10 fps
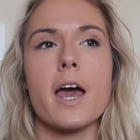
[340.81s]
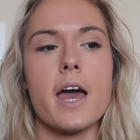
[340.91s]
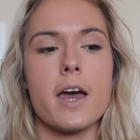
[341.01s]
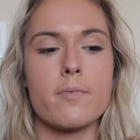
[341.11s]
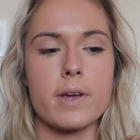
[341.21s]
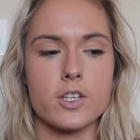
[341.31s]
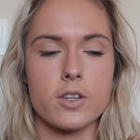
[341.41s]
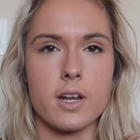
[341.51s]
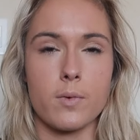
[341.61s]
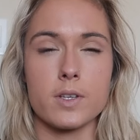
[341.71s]
and made
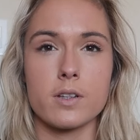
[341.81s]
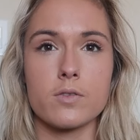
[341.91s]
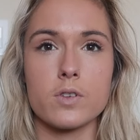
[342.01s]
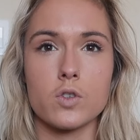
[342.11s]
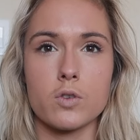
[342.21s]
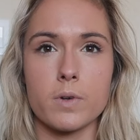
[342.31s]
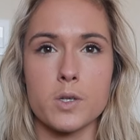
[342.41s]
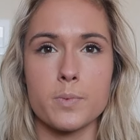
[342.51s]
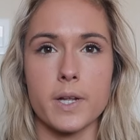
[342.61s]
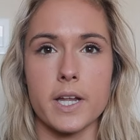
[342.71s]
sure that I wasn't losing too
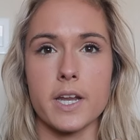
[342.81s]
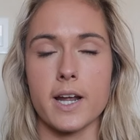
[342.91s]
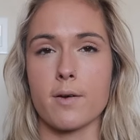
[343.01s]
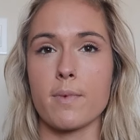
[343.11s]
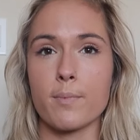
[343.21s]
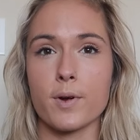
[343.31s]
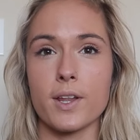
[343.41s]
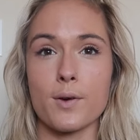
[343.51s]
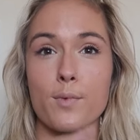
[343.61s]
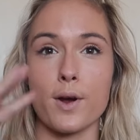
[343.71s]
much blood. And I remember
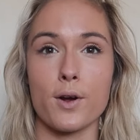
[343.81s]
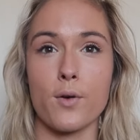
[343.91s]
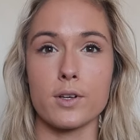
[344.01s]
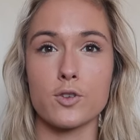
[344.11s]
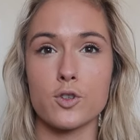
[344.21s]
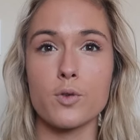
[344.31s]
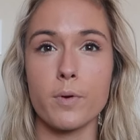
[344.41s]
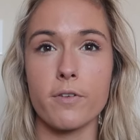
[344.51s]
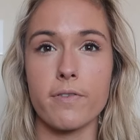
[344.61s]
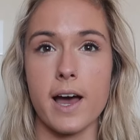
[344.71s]
like we were going
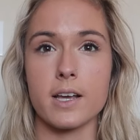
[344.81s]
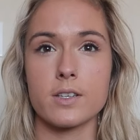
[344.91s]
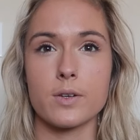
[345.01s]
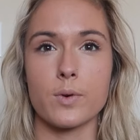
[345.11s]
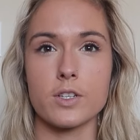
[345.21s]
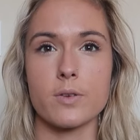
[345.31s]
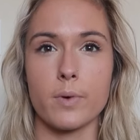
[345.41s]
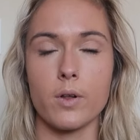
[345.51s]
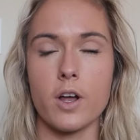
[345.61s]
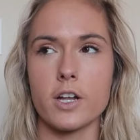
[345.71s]
super fast towards the
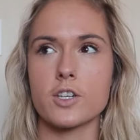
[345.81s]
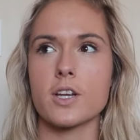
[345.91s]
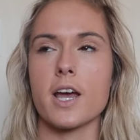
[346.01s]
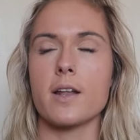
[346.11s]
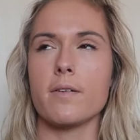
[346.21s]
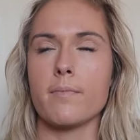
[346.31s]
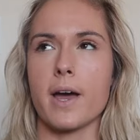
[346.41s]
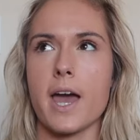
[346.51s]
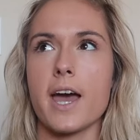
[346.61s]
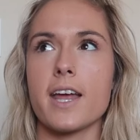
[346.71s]
boat launch, and in
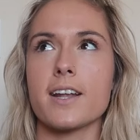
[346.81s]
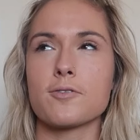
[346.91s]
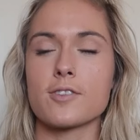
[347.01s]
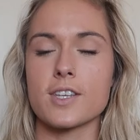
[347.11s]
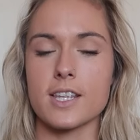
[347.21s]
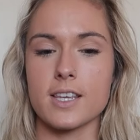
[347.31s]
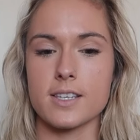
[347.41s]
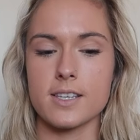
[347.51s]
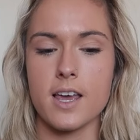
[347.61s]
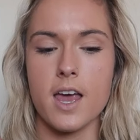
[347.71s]
my head, I was just like
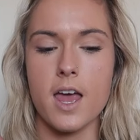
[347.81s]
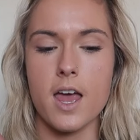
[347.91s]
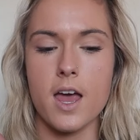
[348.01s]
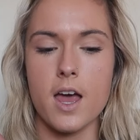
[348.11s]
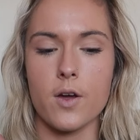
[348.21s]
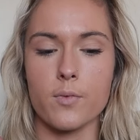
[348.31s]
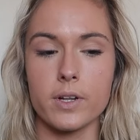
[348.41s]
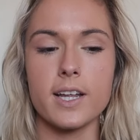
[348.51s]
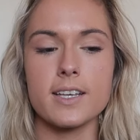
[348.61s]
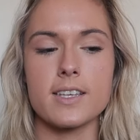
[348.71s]
this
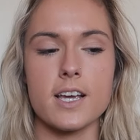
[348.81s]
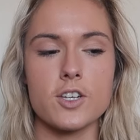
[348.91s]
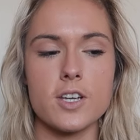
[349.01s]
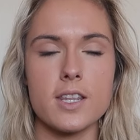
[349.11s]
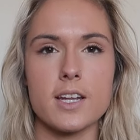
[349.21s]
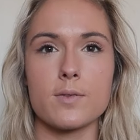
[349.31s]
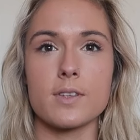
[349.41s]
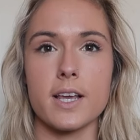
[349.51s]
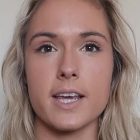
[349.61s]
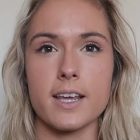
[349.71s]
realization that it
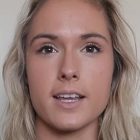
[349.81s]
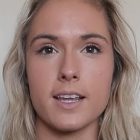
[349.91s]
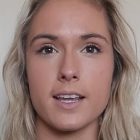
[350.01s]
was like